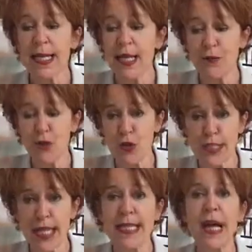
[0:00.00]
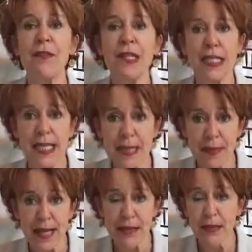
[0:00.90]
If you could take down this
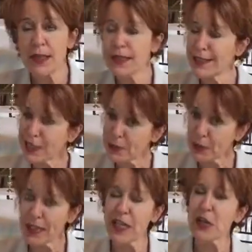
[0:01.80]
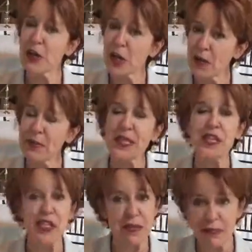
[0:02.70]
email, Kimberly at our company,
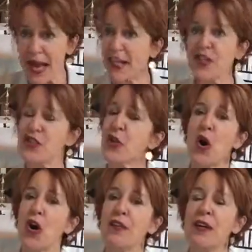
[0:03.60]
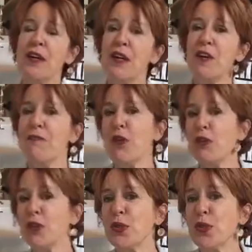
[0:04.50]
she manages all the
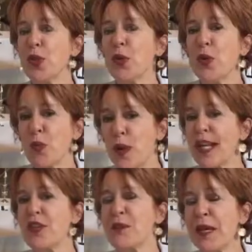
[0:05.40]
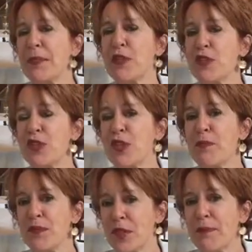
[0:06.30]
folks who, who are wanting to maybe do
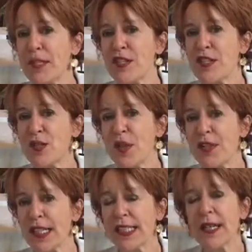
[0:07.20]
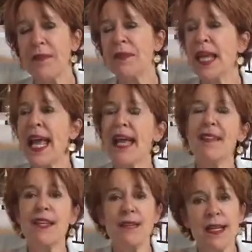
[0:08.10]
some, some business with us. And
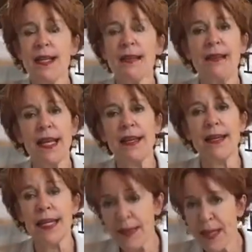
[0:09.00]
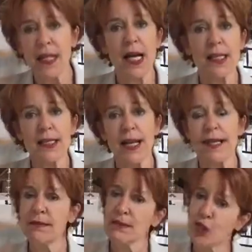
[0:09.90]
then they email us
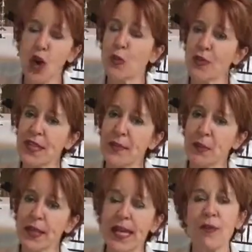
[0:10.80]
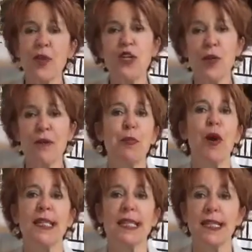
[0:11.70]
and talk with Kimberly, and we do have a
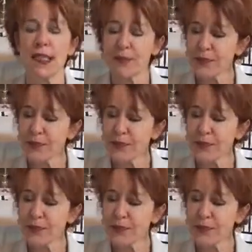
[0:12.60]
process.